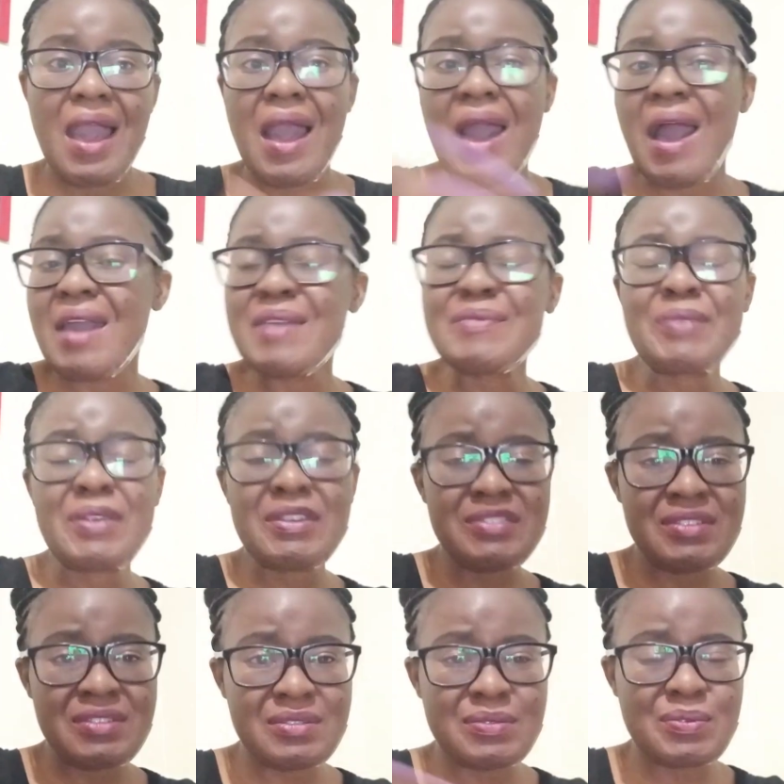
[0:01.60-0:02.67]
Hi,
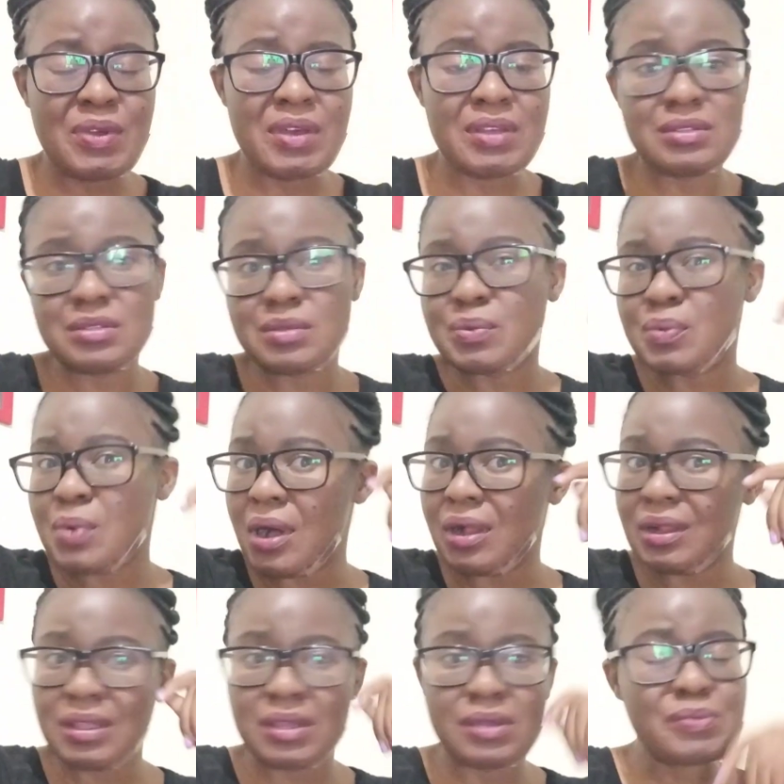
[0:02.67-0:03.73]
precious ones.
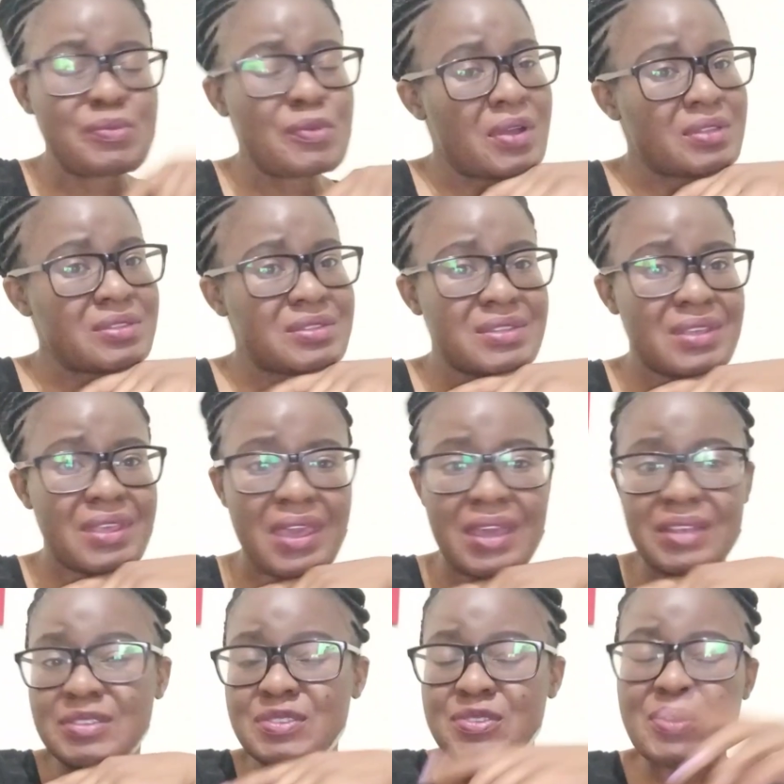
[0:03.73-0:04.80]
Welcome once
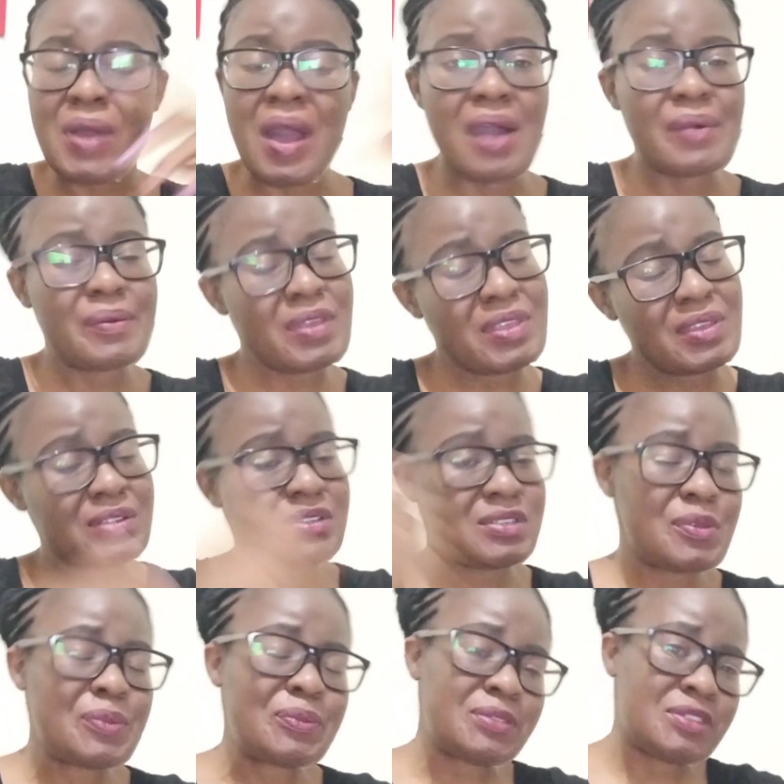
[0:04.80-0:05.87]
again to our
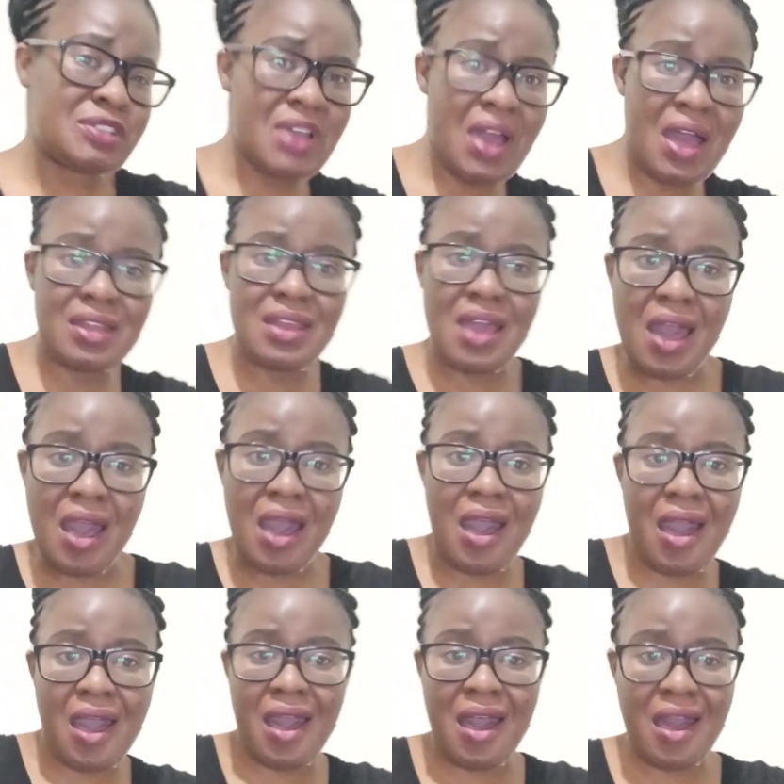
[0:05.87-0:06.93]
YouTube
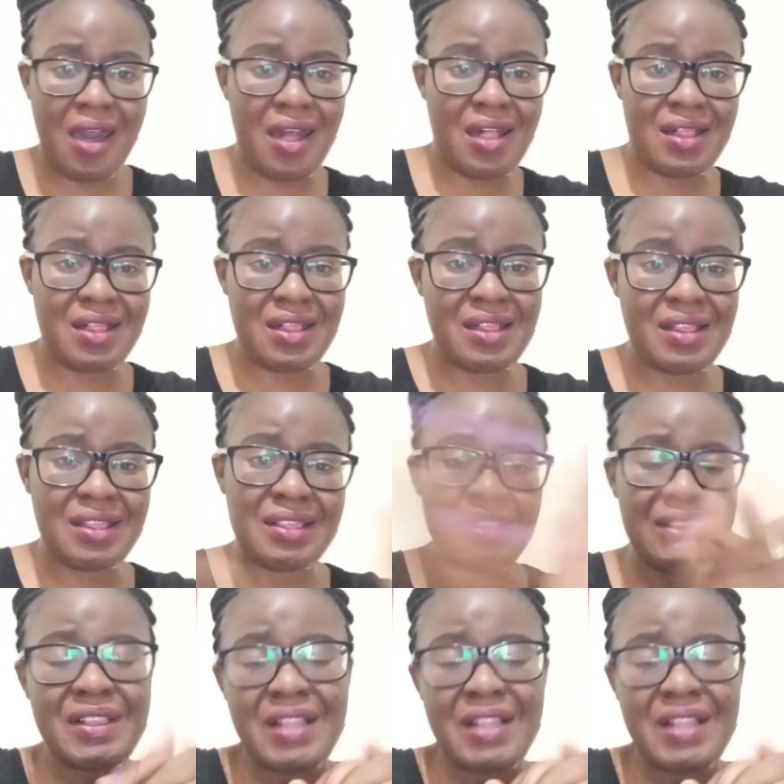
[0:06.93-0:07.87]
channel.